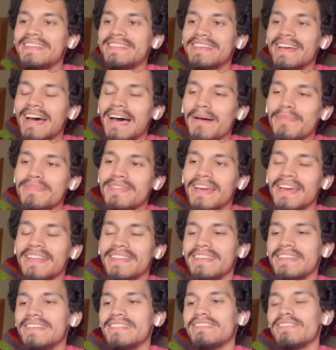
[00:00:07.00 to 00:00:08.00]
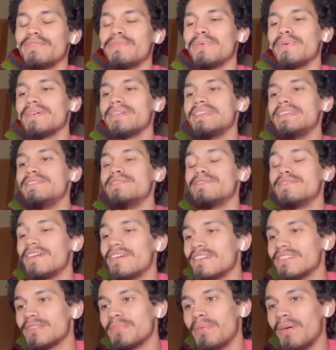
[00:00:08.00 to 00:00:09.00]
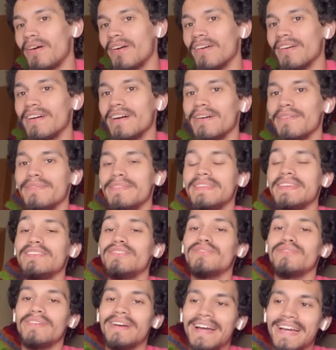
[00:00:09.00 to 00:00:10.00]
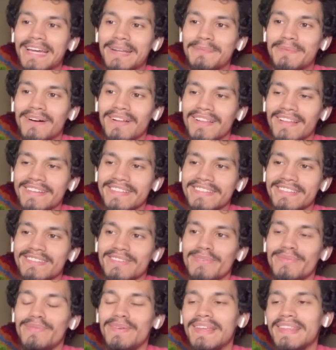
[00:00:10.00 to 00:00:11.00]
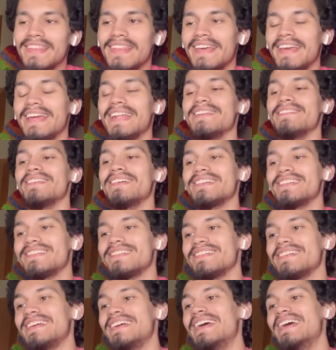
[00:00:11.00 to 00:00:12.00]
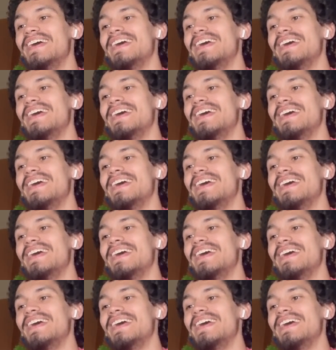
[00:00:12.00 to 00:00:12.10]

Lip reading: top 10 list for the first part of the Dragon Ball Legends 5th anniversary.